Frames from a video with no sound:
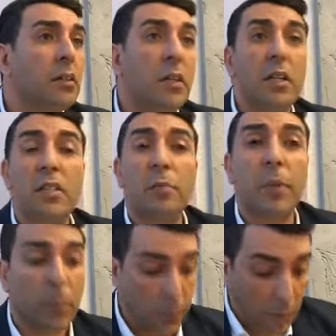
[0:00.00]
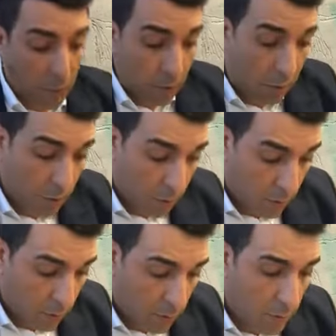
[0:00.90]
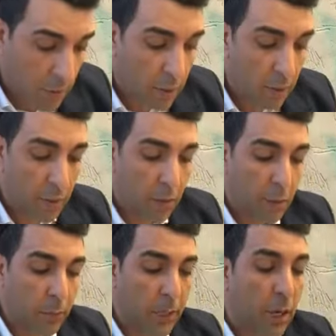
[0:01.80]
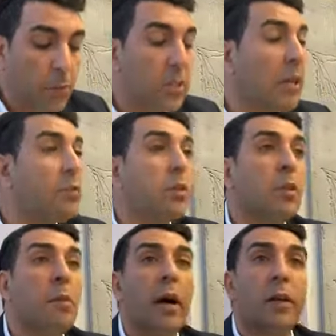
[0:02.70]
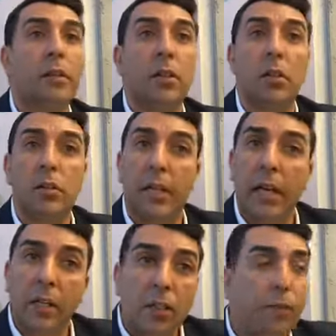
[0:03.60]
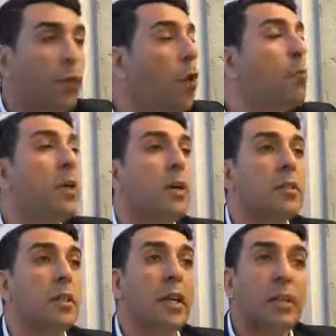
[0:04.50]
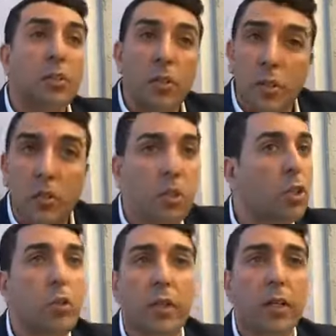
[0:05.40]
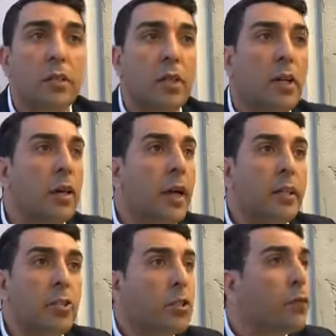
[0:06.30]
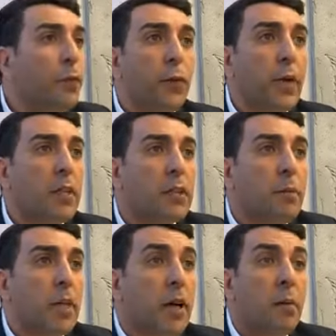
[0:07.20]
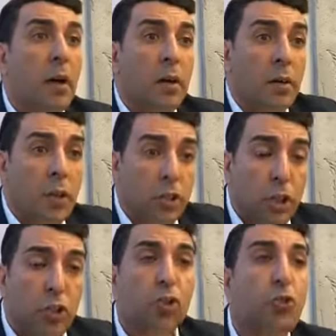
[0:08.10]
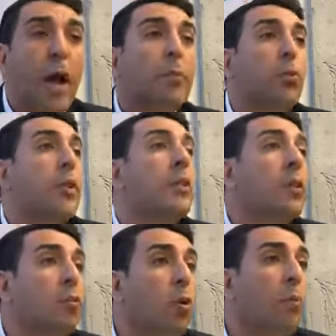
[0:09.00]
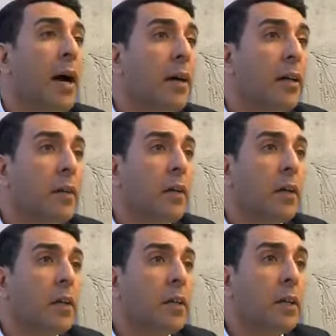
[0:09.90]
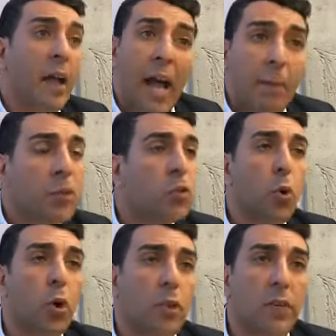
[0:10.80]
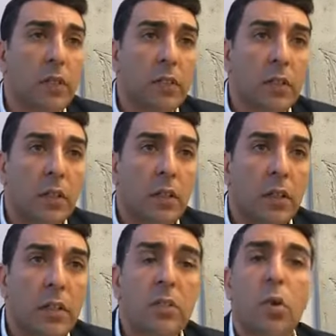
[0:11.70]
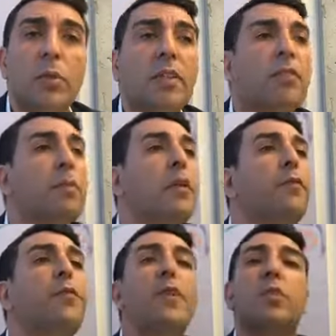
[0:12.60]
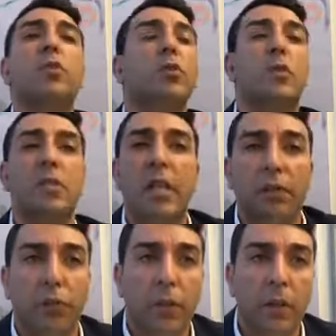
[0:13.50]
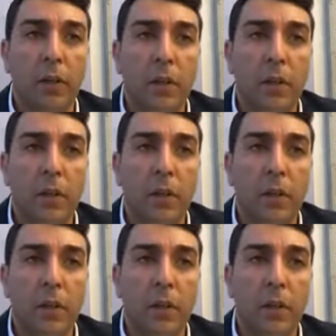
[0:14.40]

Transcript: There are some people that are uh, become slaves to the mind. You know, they get into phobias, they get into insecurities, and they just freeze. They become uh, entrapped within their own body. It happens to all of us. It doesn't always have to be a physical slavery.